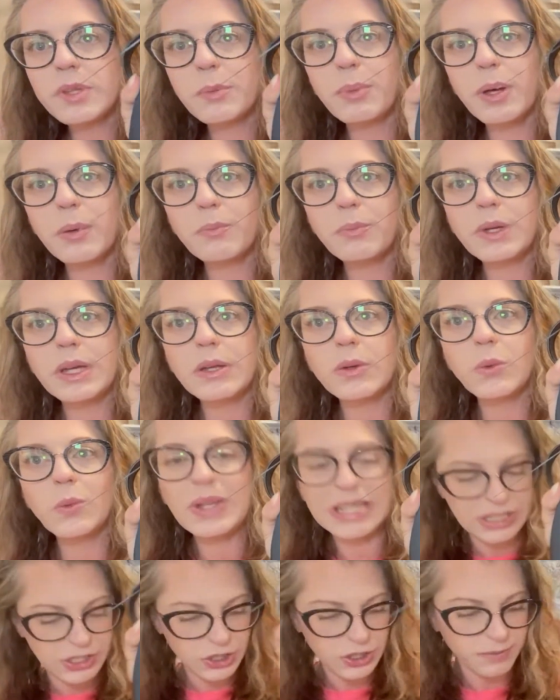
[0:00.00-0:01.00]
pumpkin
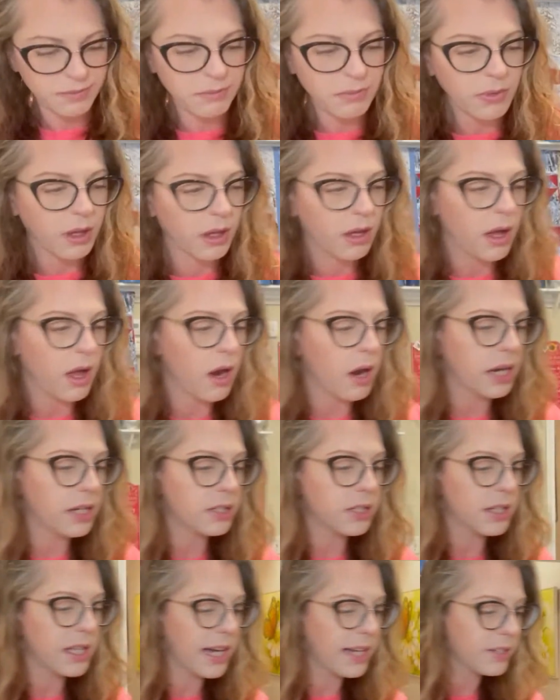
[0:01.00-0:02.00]
witch. All right,
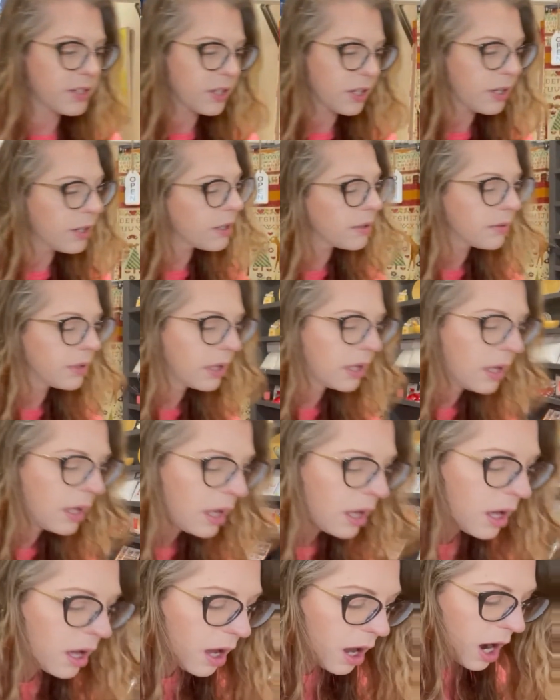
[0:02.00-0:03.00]
so that's her.
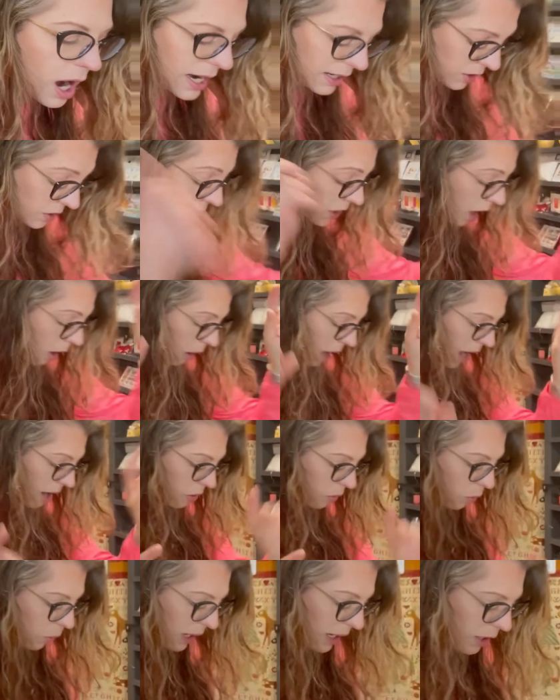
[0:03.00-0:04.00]
All right, so
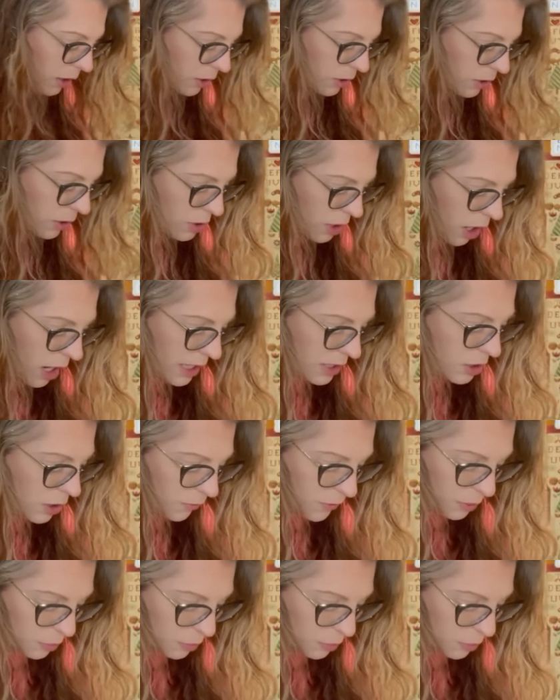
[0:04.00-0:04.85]
our winners. All right, so for the